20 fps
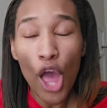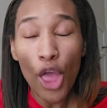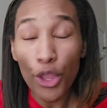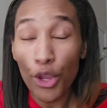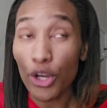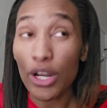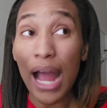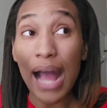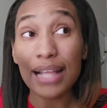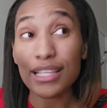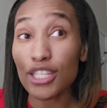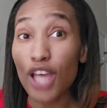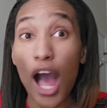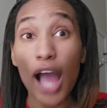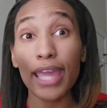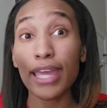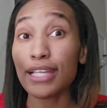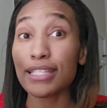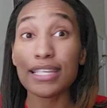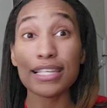You're not
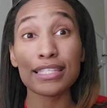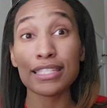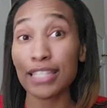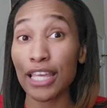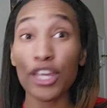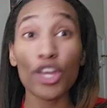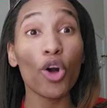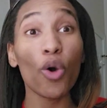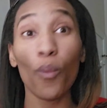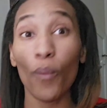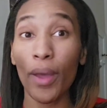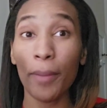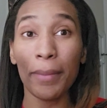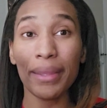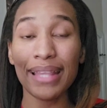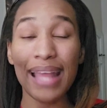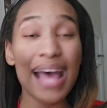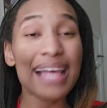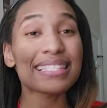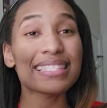talking to single women.
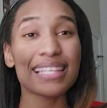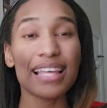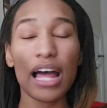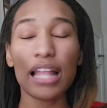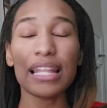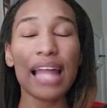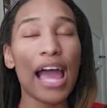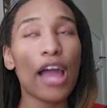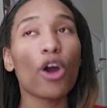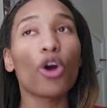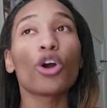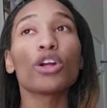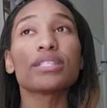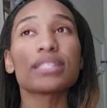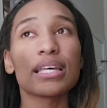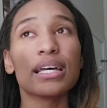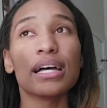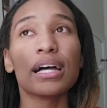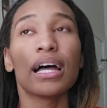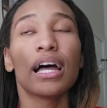That's the like or
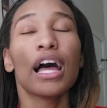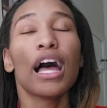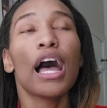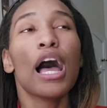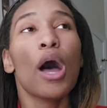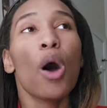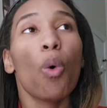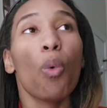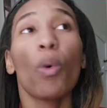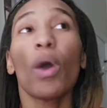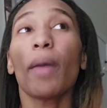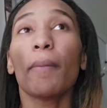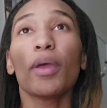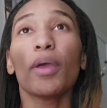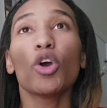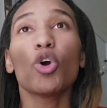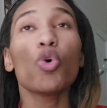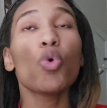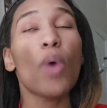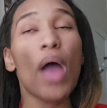to women
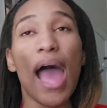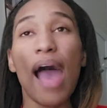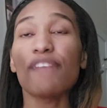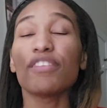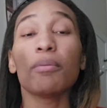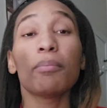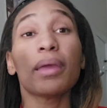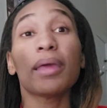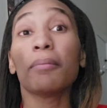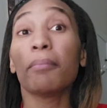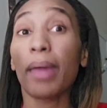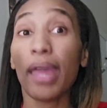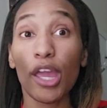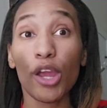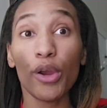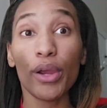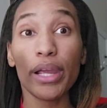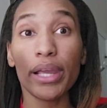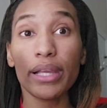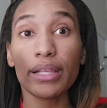who haven't been
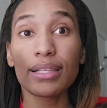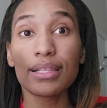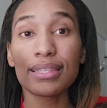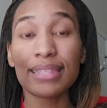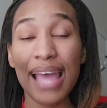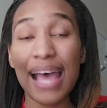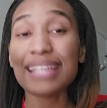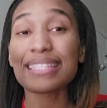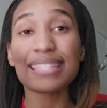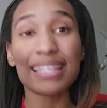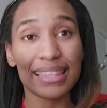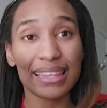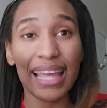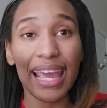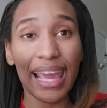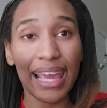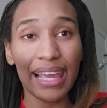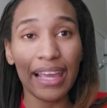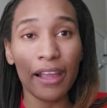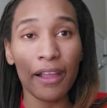married. That's the
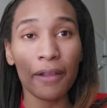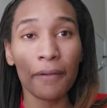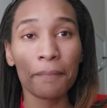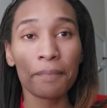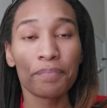thing.